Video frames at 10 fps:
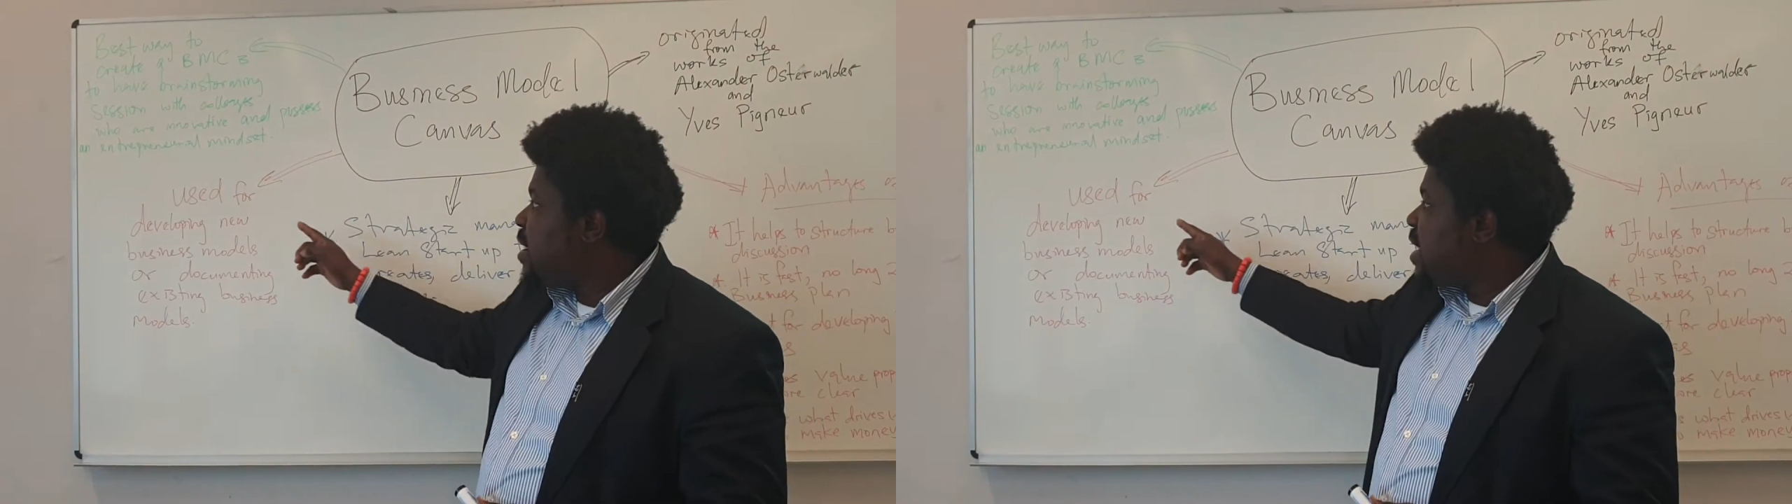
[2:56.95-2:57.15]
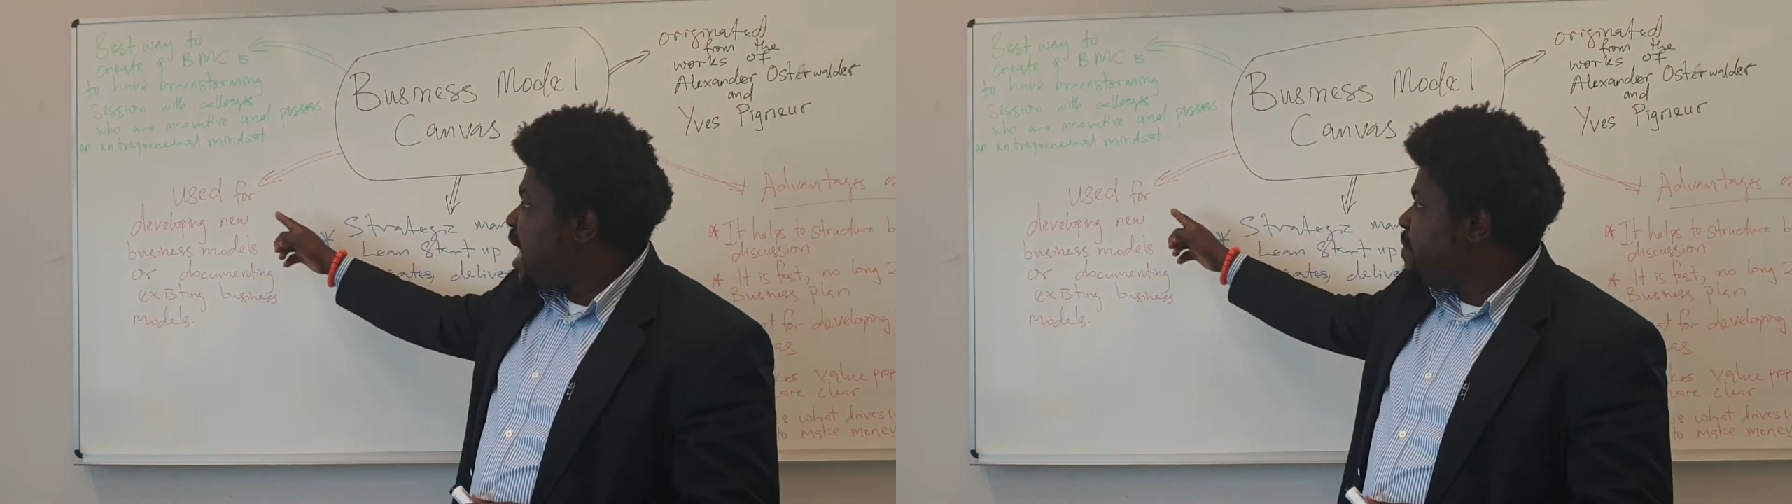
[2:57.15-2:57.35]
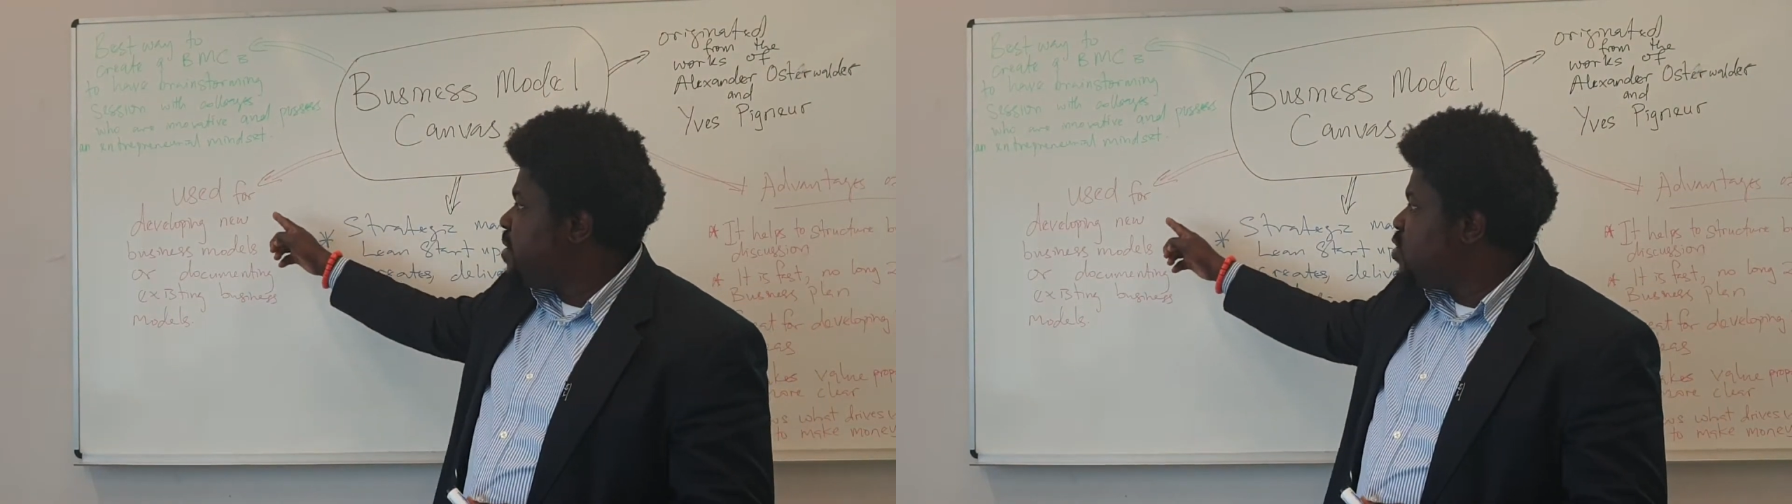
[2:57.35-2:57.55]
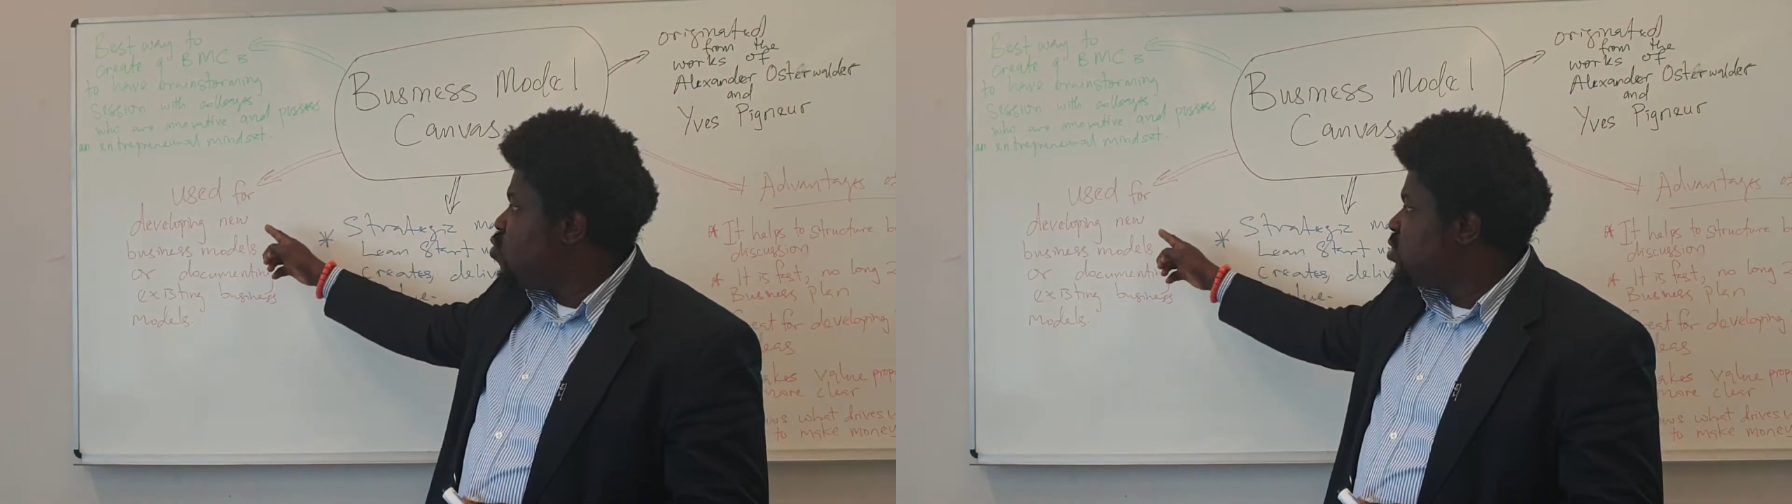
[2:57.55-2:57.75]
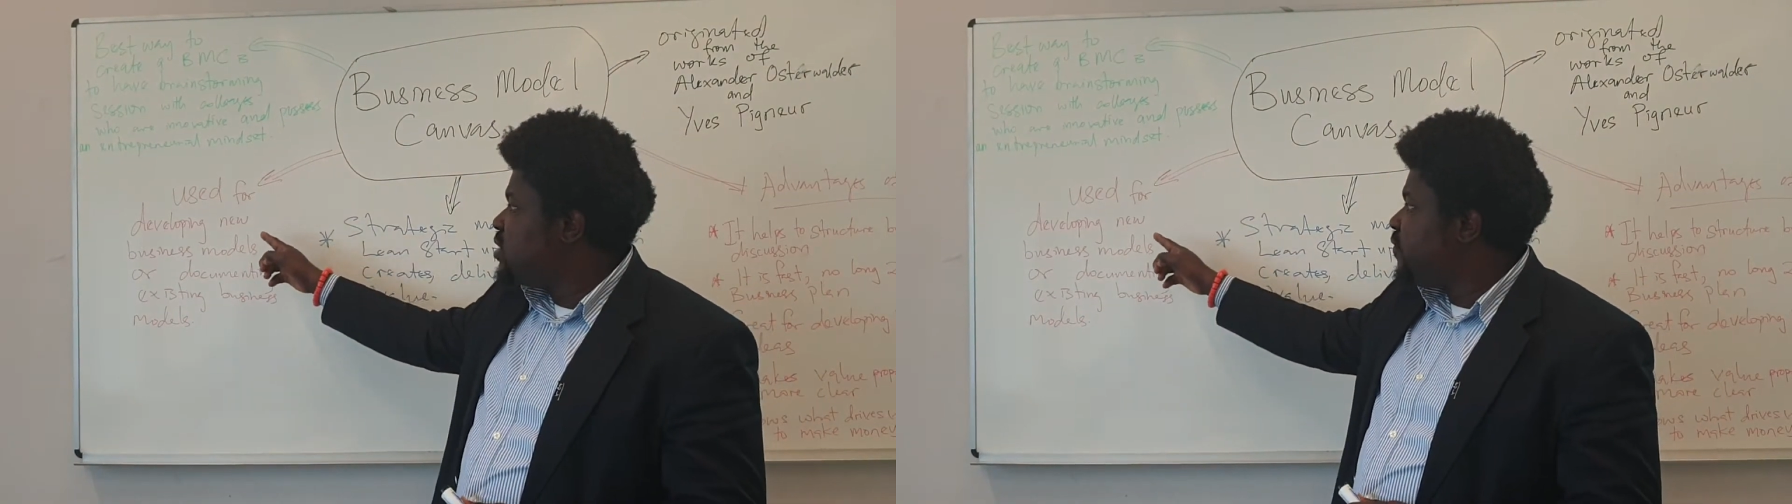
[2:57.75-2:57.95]
can be
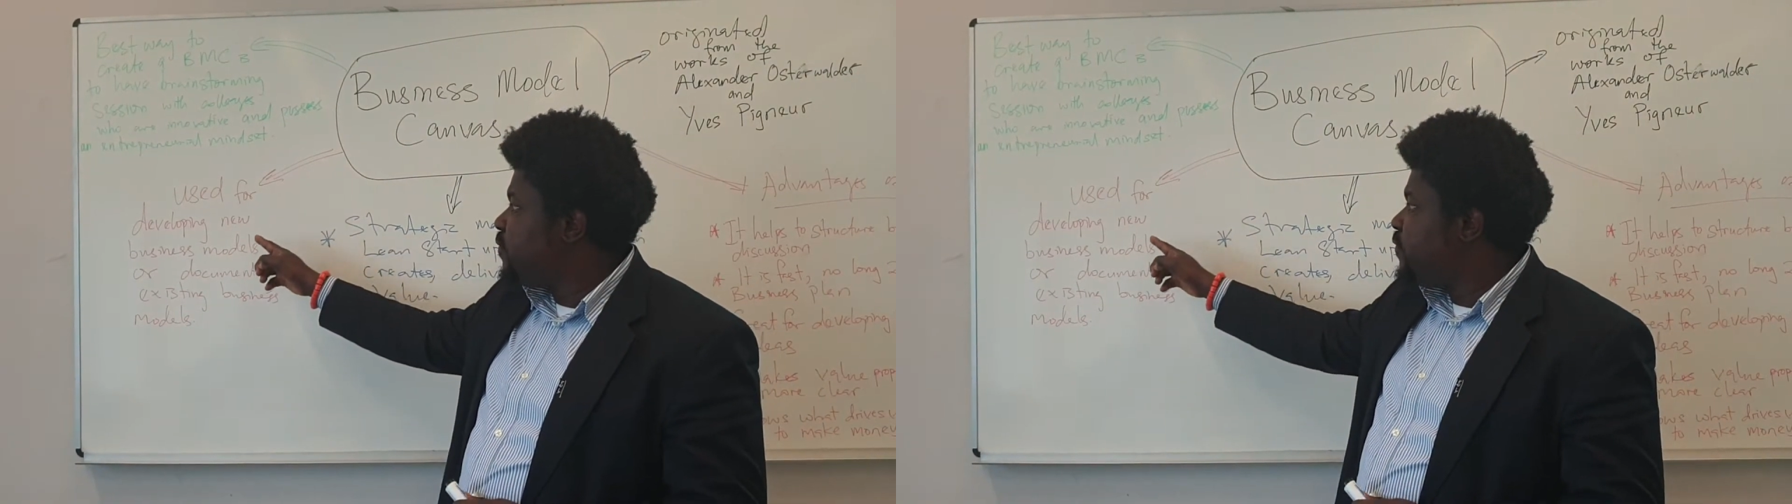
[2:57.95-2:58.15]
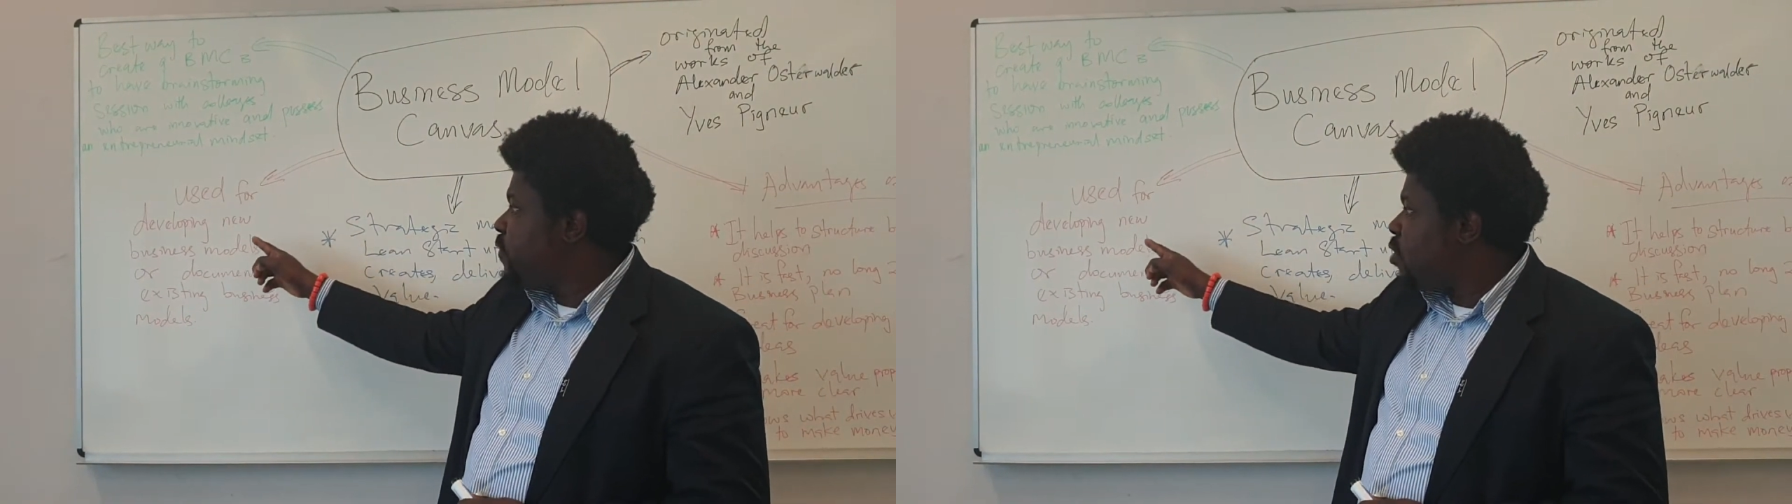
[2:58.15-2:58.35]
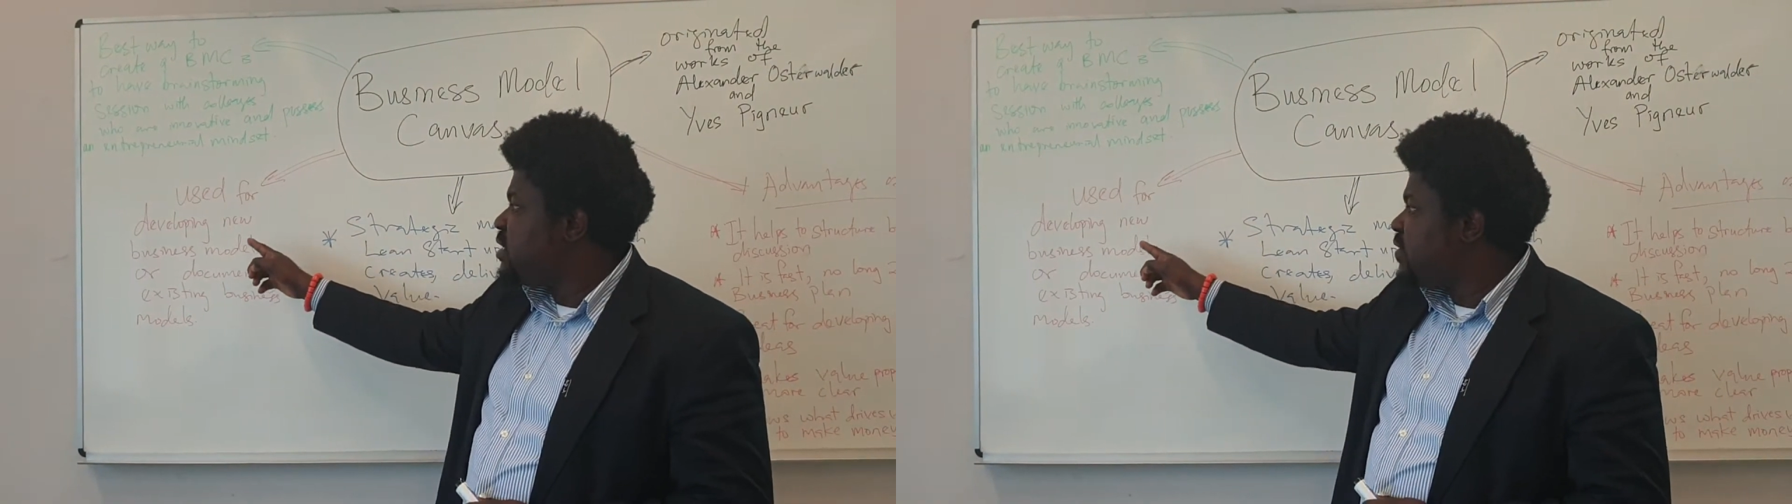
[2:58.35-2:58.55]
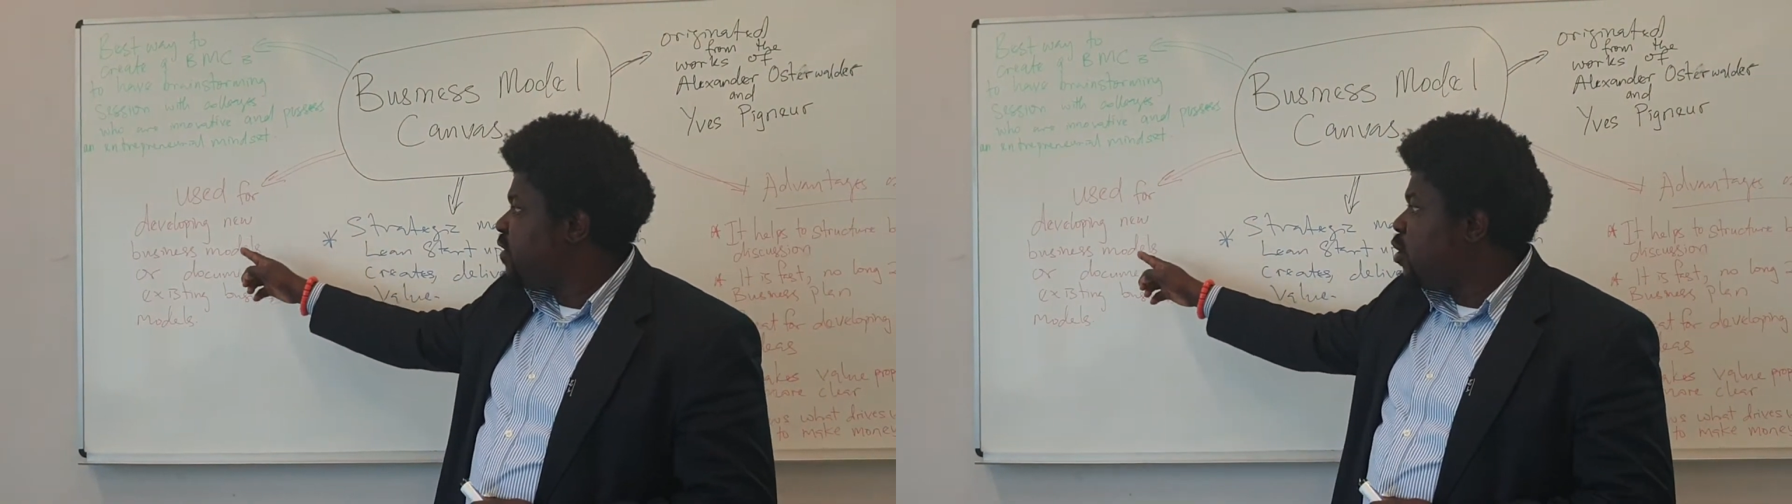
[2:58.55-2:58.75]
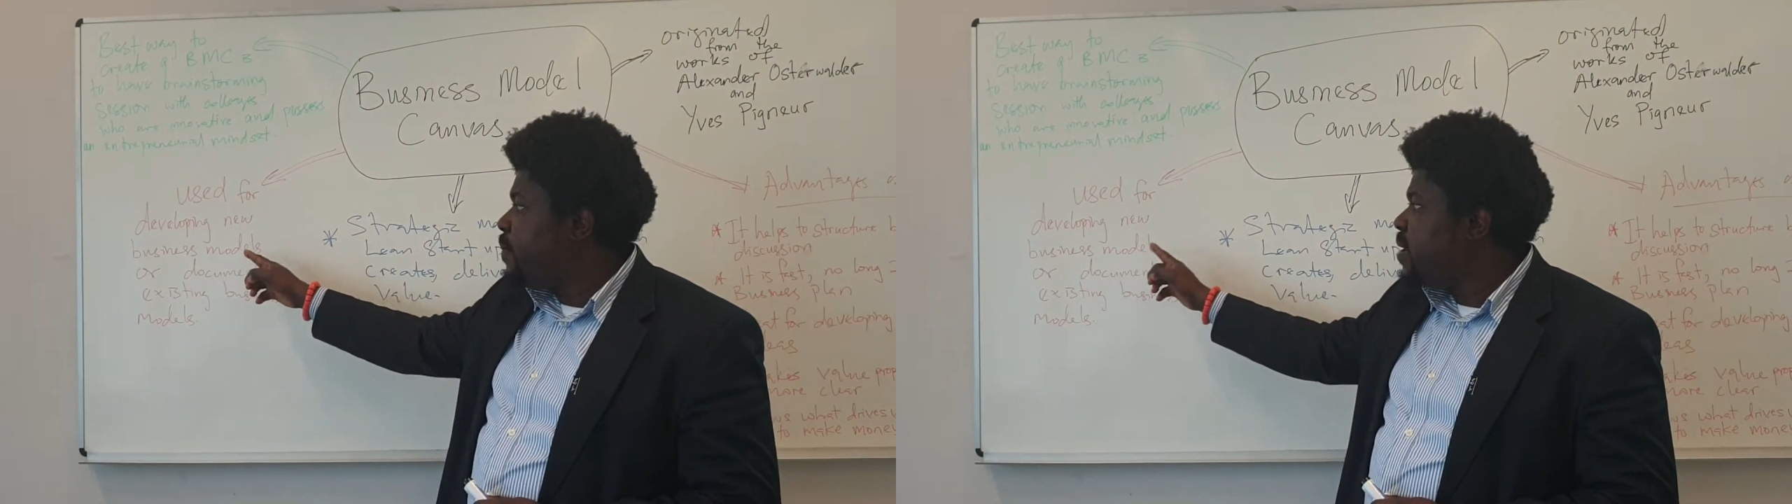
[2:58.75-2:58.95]
used for
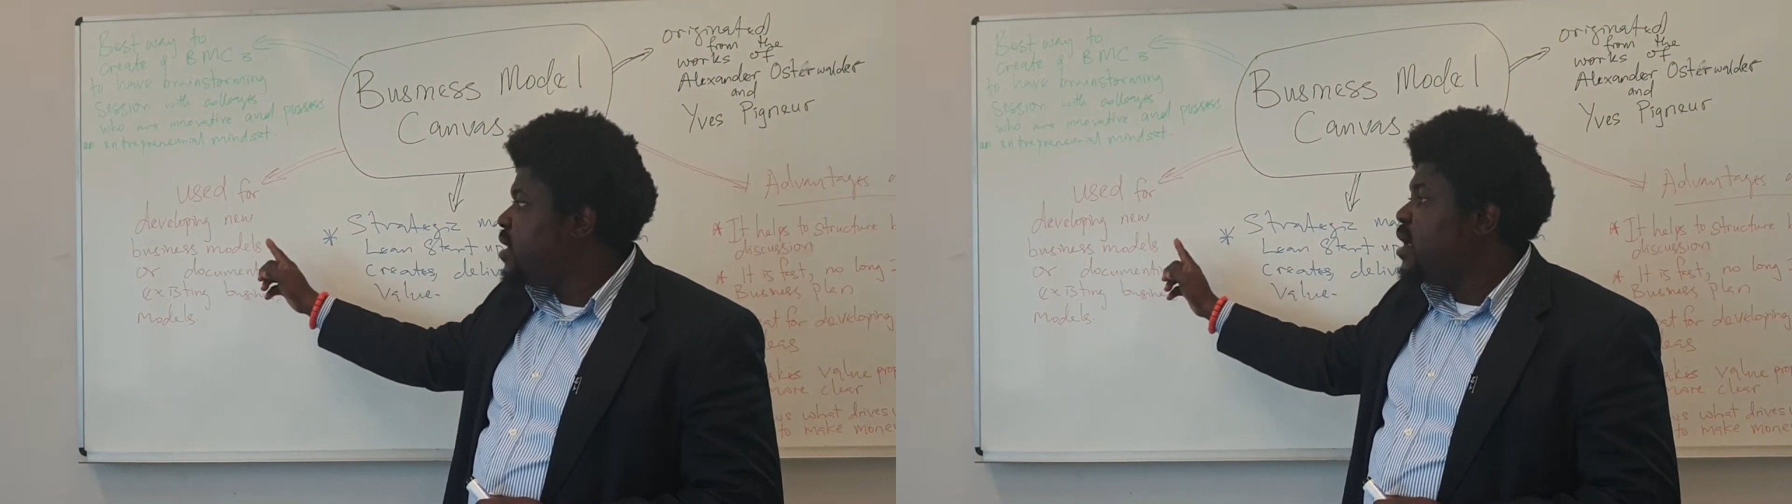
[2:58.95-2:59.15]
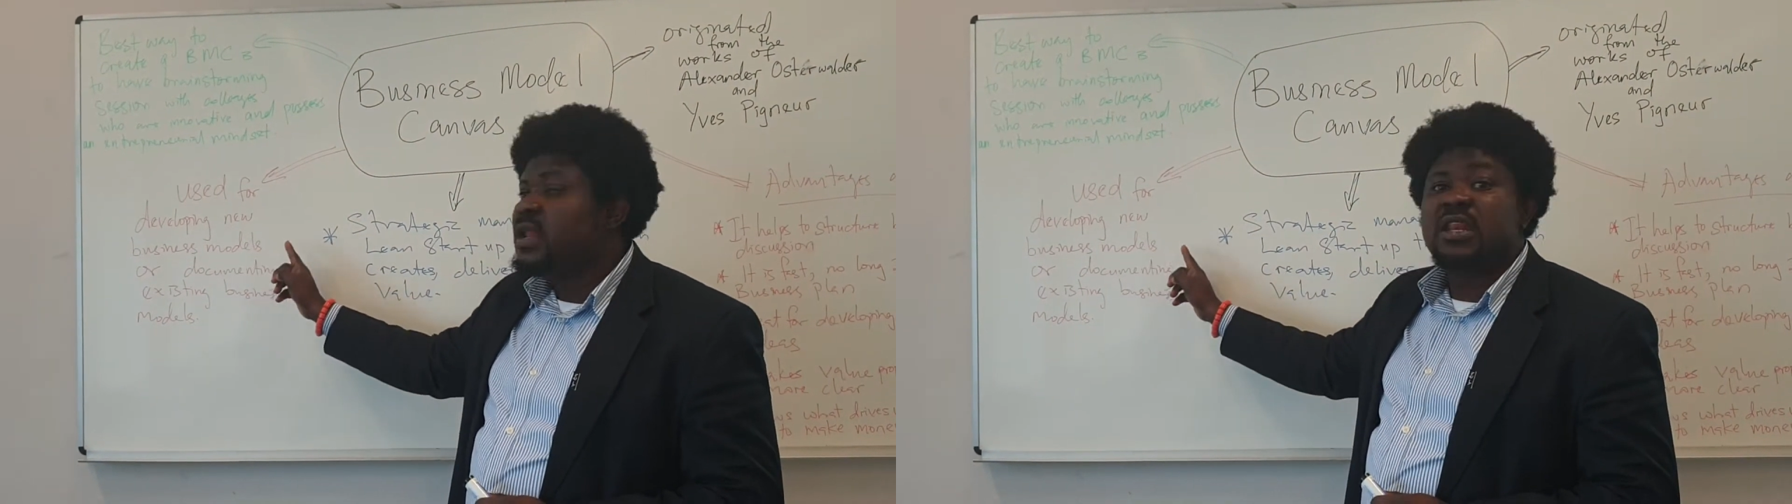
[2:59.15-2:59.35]
developing